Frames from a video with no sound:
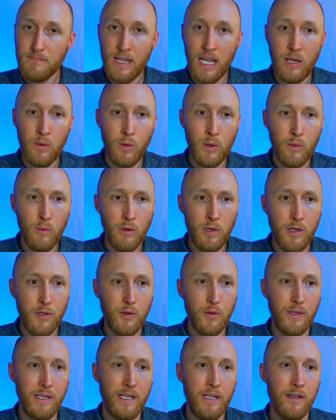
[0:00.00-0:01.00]
And what I wanna
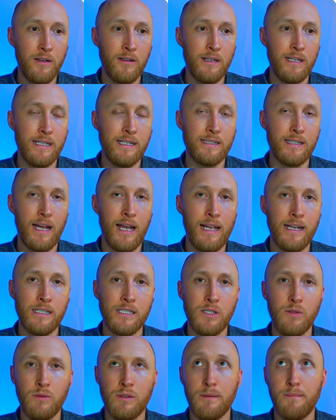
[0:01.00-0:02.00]
do here is I
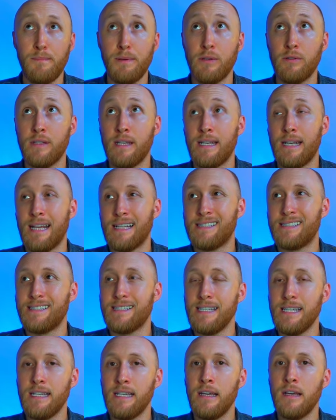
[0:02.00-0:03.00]
actually wanna build it and
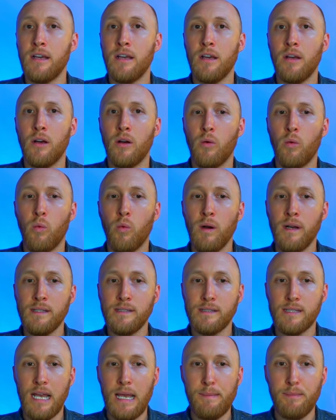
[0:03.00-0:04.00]
see what
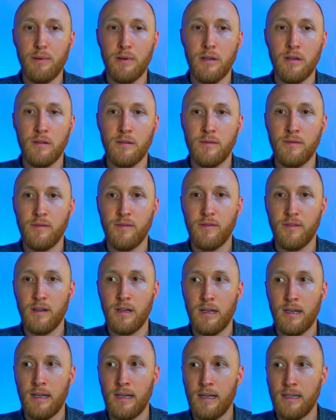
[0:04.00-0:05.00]
type of,
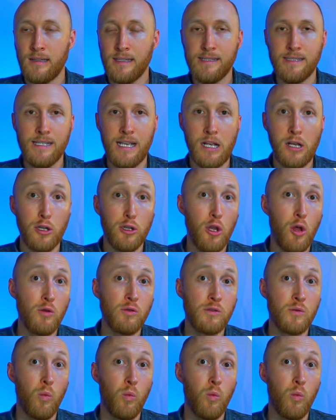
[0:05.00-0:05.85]
let's say closed